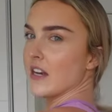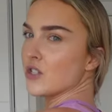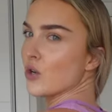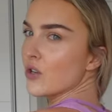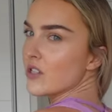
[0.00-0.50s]
it
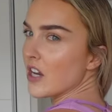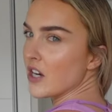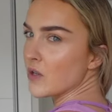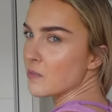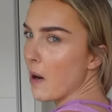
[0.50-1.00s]
does, I
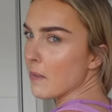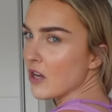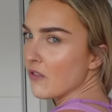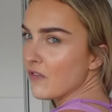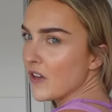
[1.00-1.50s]
know it's probably
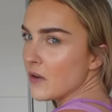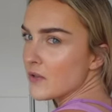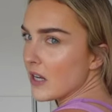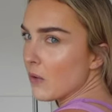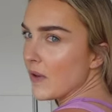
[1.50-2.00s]

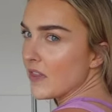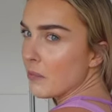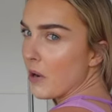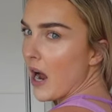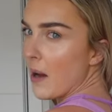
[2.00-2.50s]
confusing with the
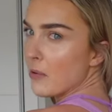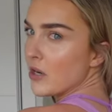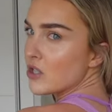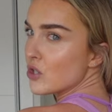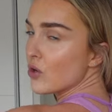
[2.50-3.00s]
bra, but
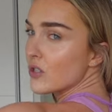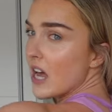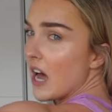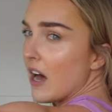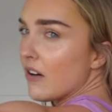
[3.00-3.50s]
it does
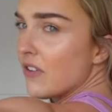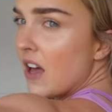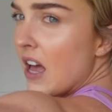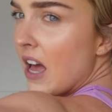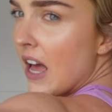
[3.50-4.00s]
have
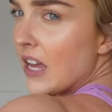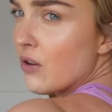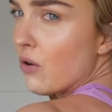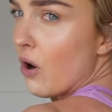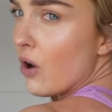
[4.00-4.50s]
a
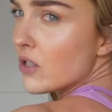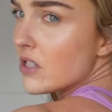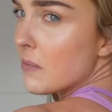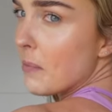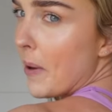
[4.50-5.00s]

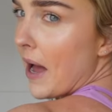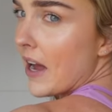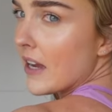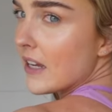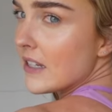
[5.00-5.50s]
crossed
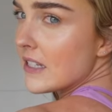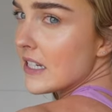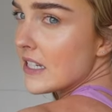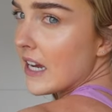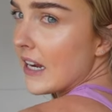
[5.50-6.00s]
back
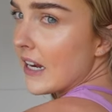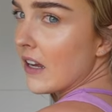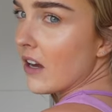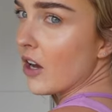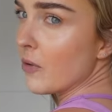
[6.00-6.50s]

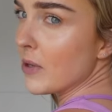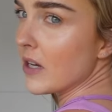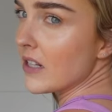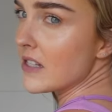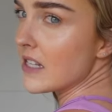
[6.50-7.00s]
detailing. I hope you
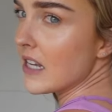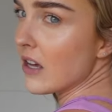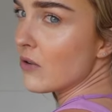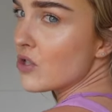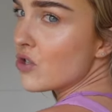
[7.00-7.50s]
can see those